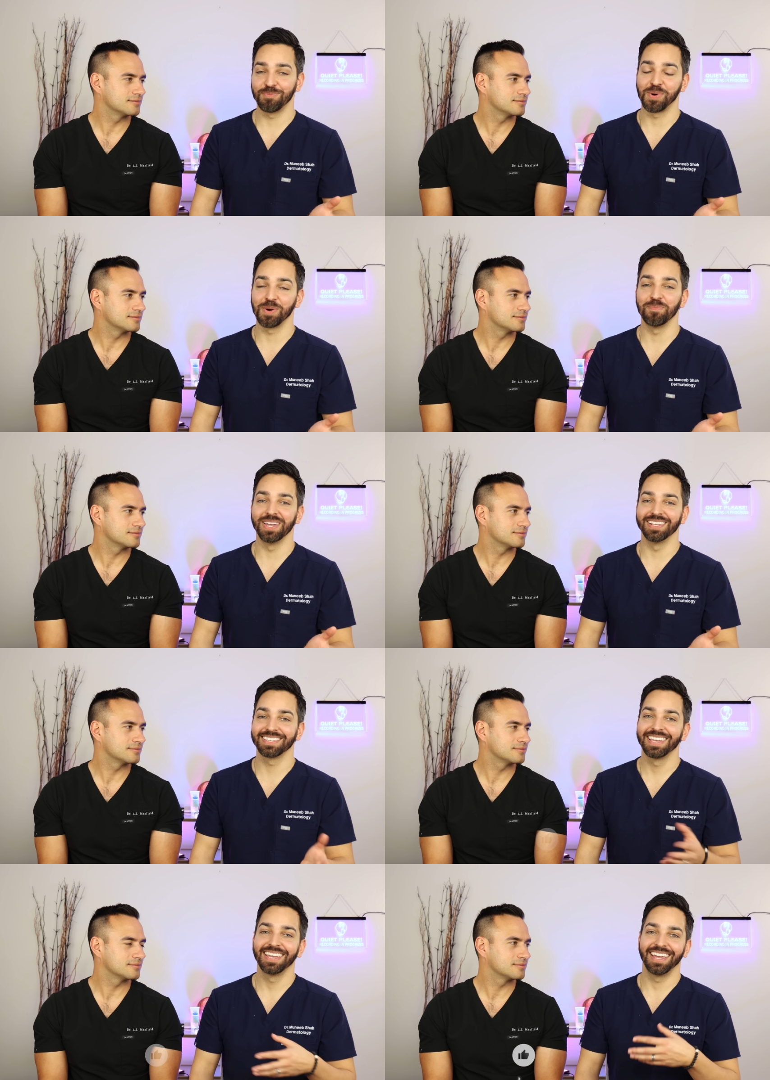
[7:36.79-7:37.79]
Speaker 1: a
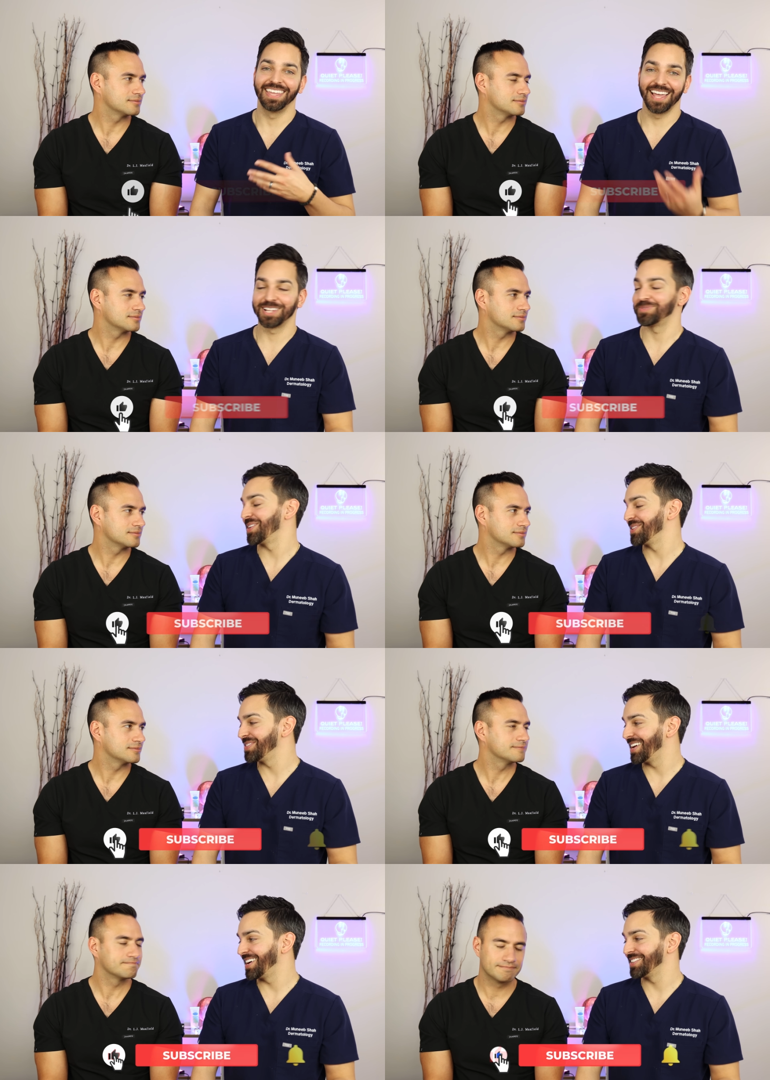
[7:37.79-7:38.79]
purpose, and that's why they're
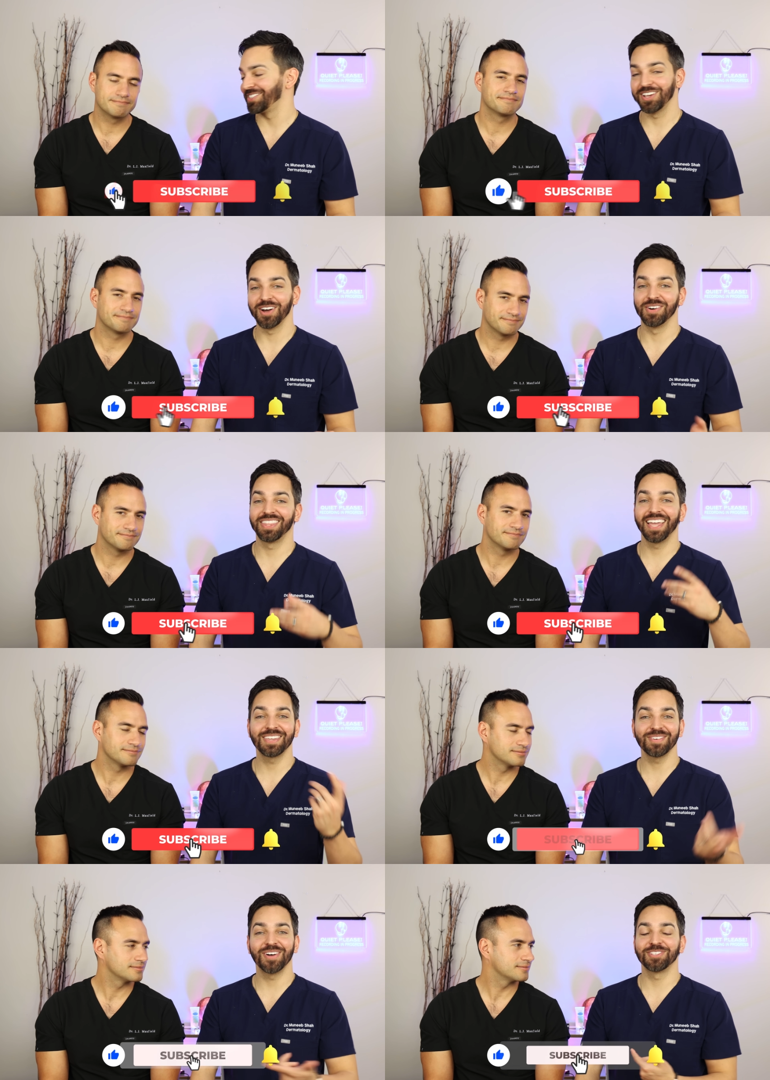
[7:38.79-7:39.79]
there. So
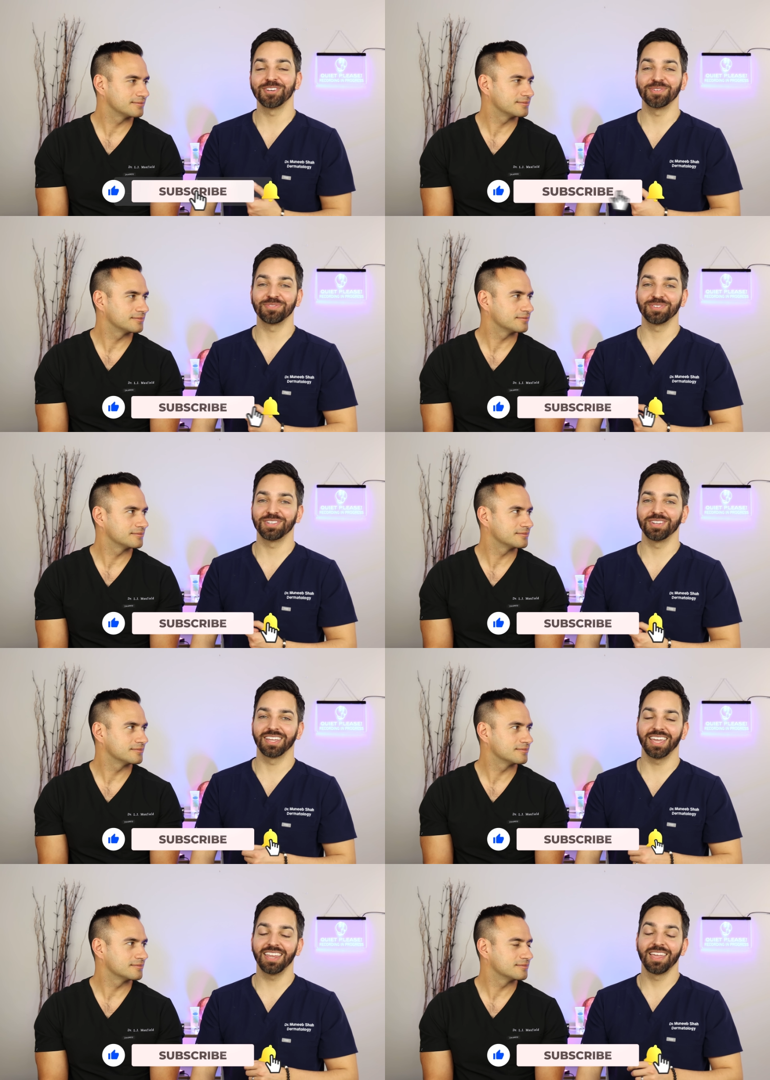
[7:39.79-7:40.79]
thank you all so much for
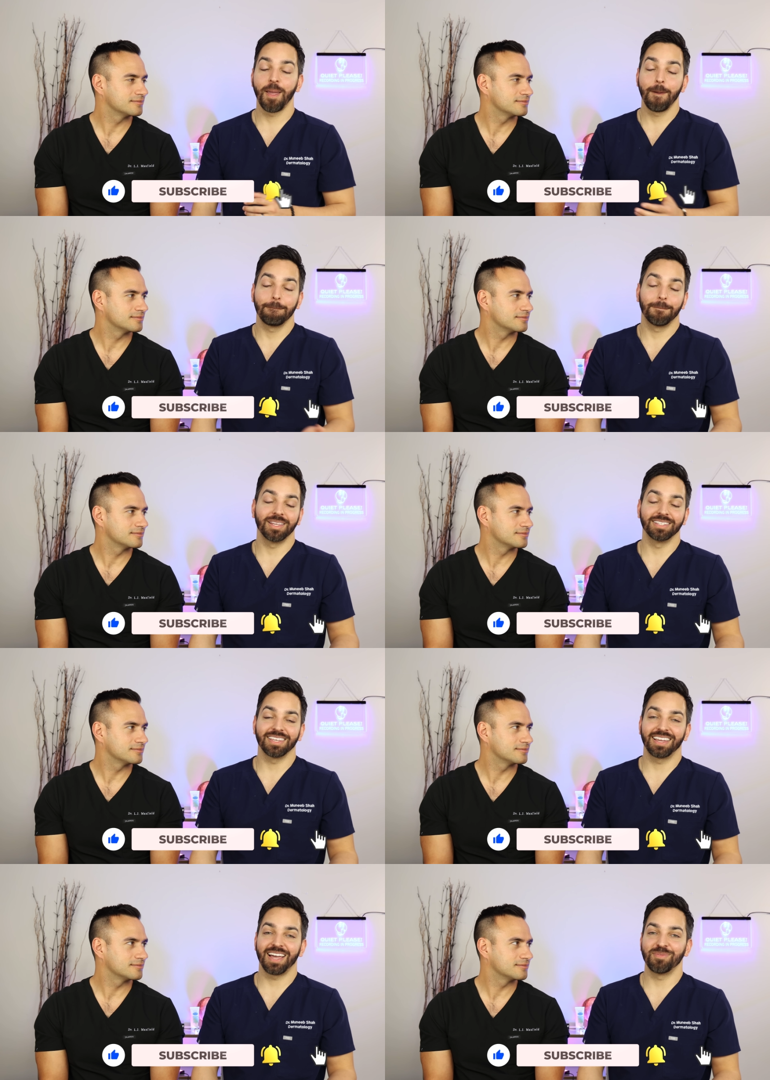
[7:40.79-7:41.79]
tuning in. Please
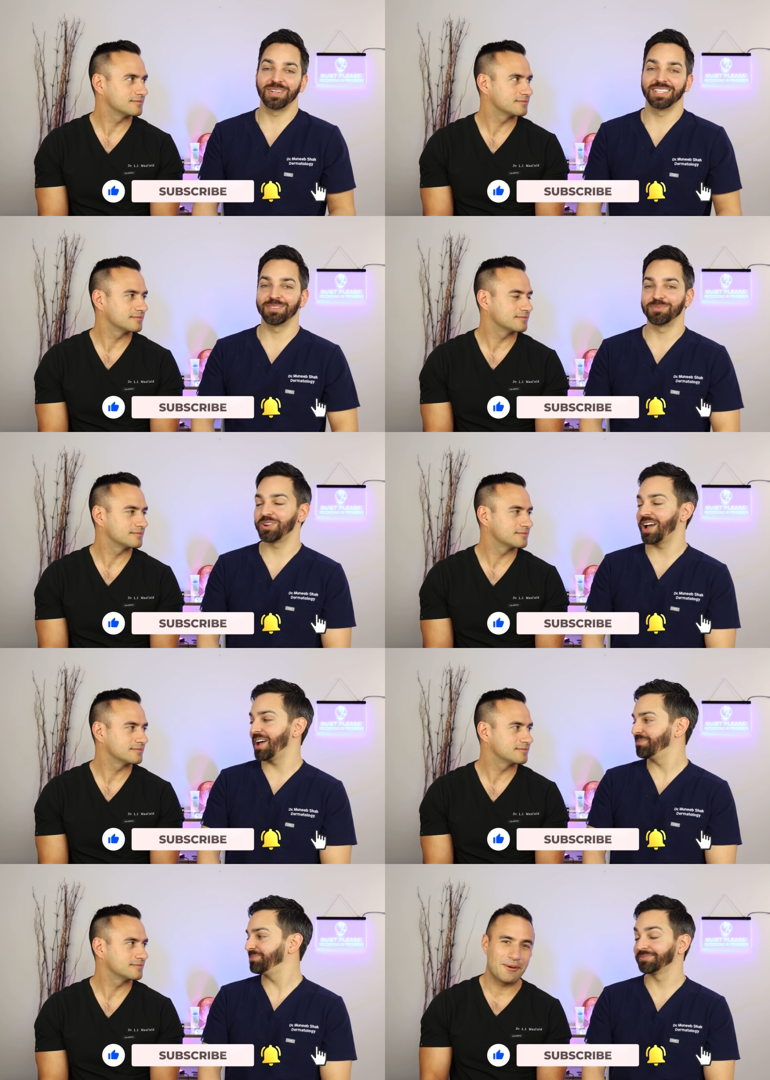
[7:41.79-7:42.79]
like, comment, and
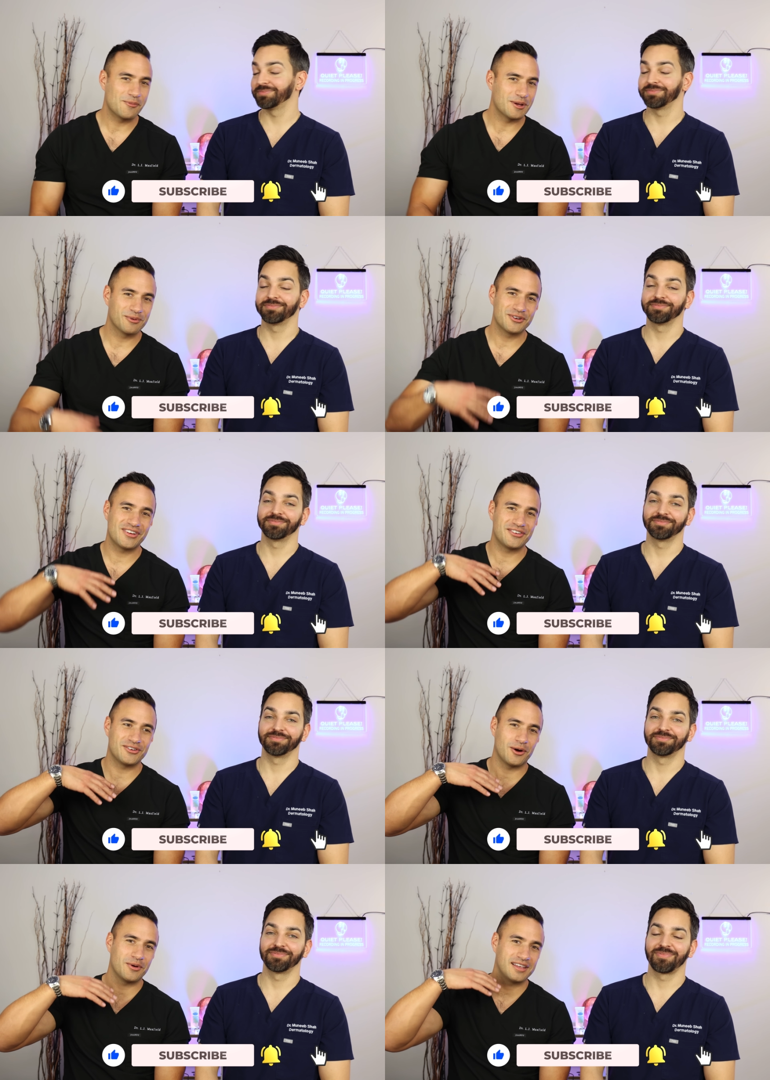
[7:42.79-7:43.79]
subscribe.
Speaker 2: Yeah, we appreciate
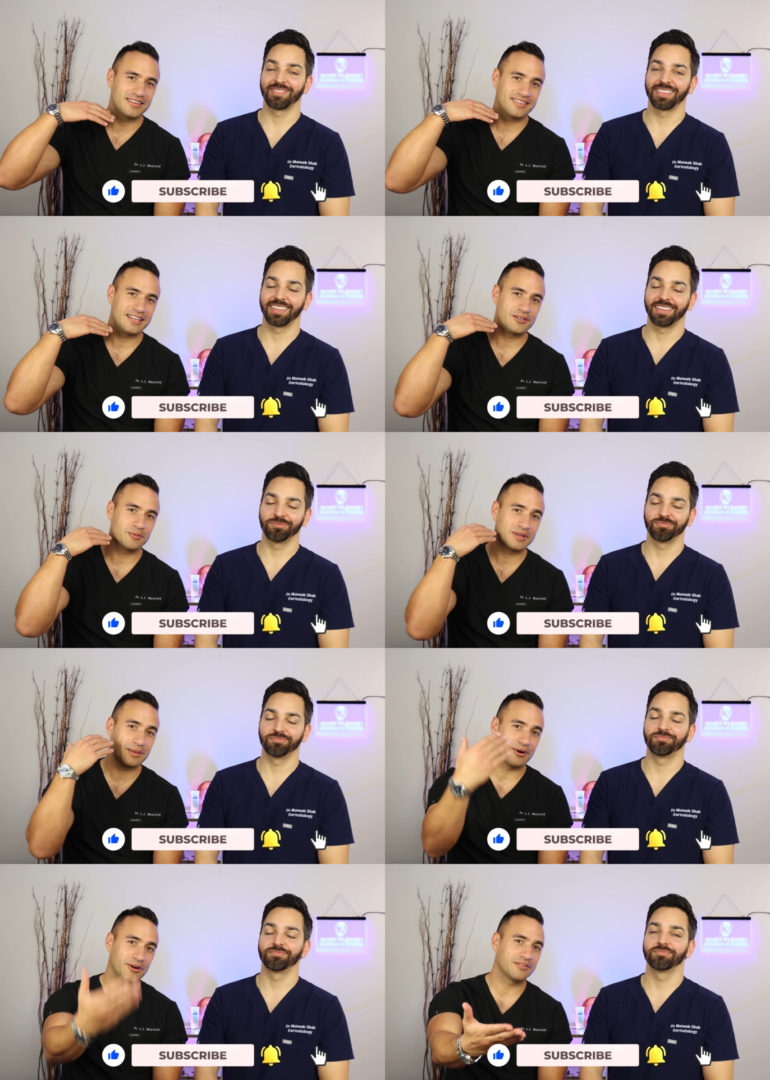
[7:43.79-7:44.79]
you always. Thank you for being
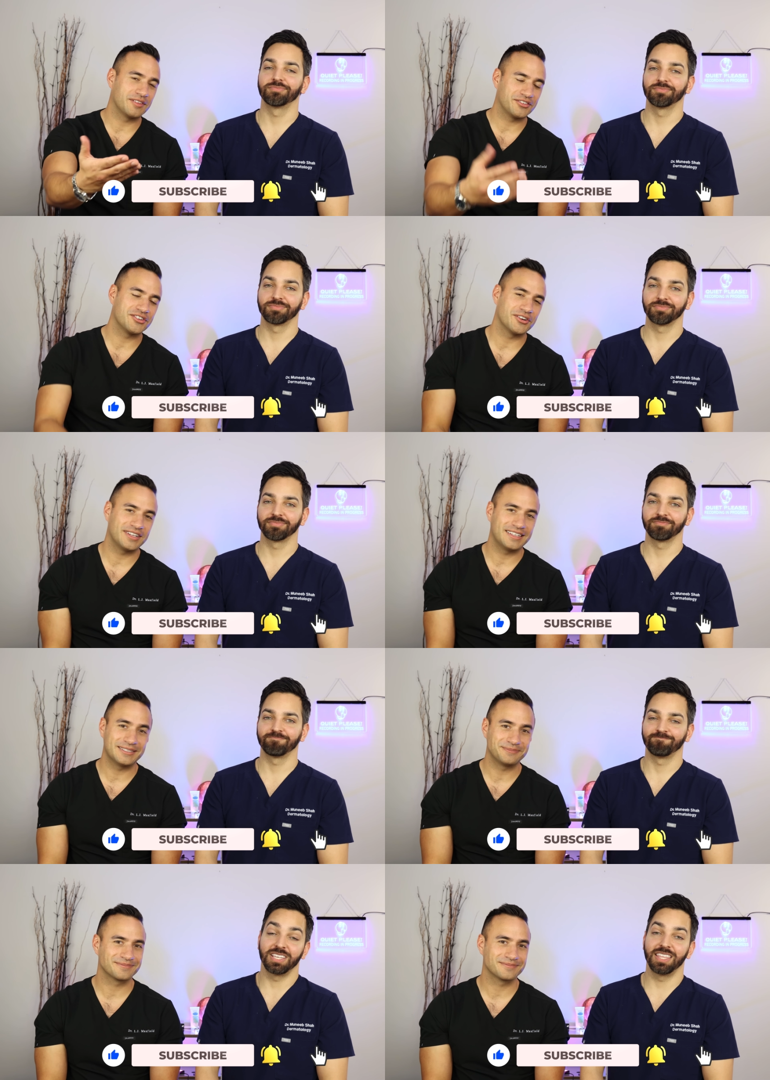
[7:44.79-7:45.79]
a part of this
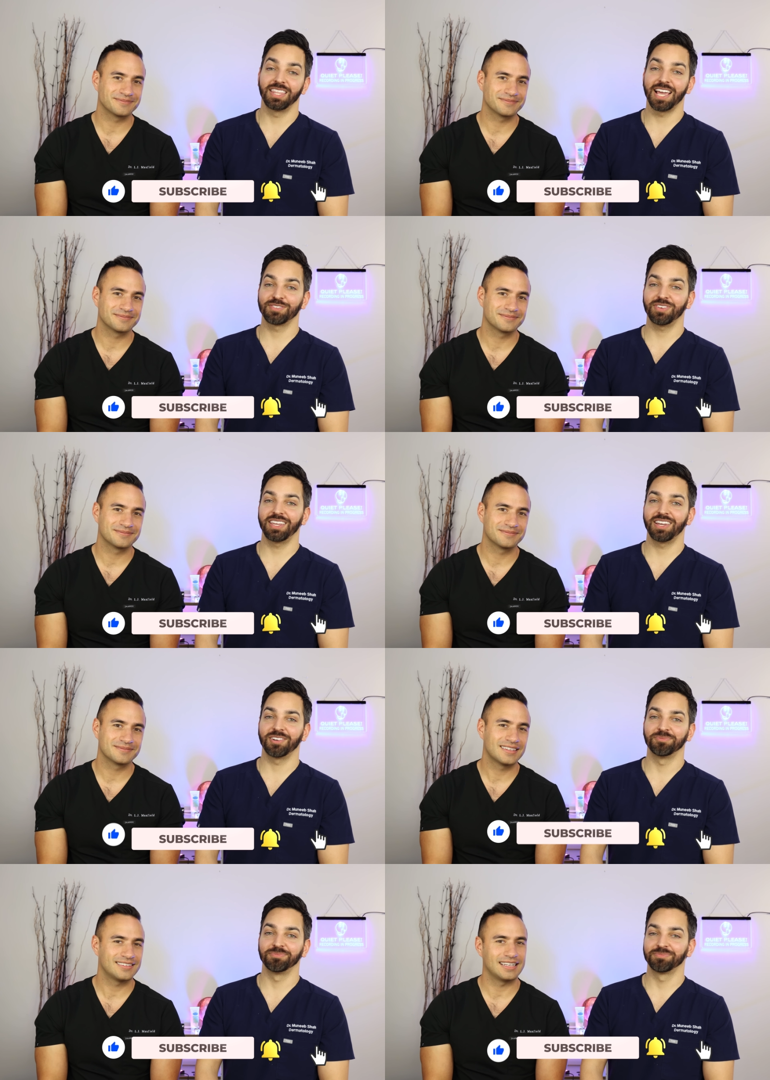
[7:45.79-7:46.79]
journey. See you in the next
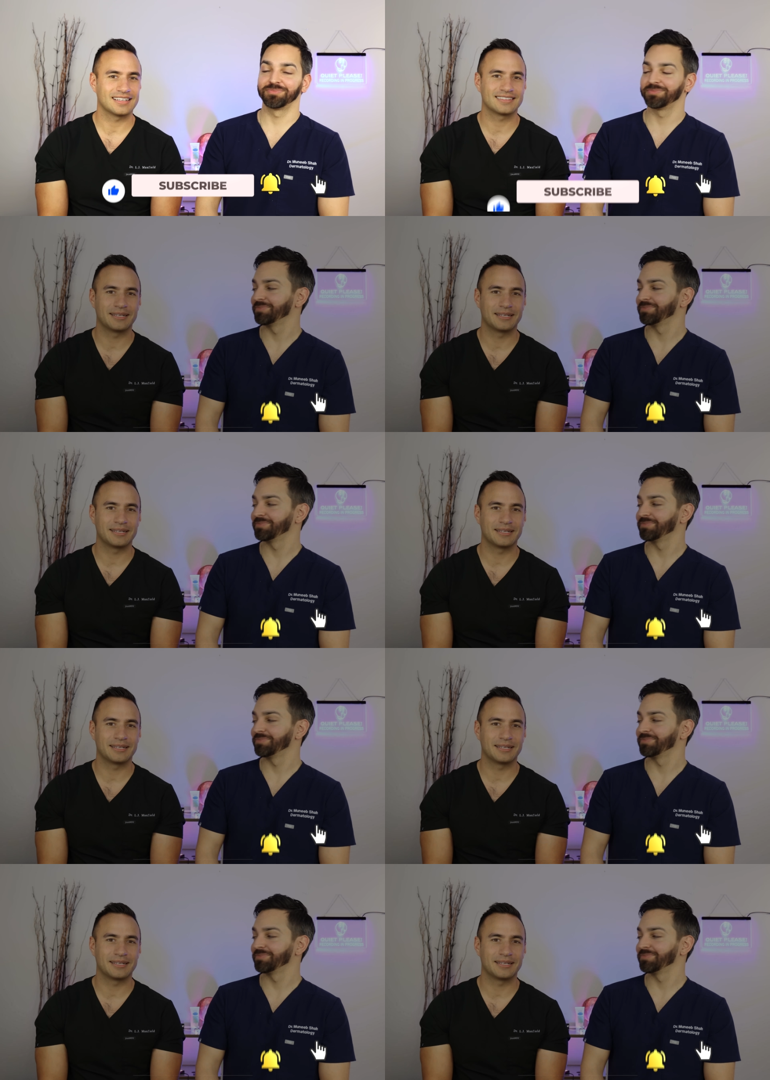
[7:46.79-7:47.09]
video. See you next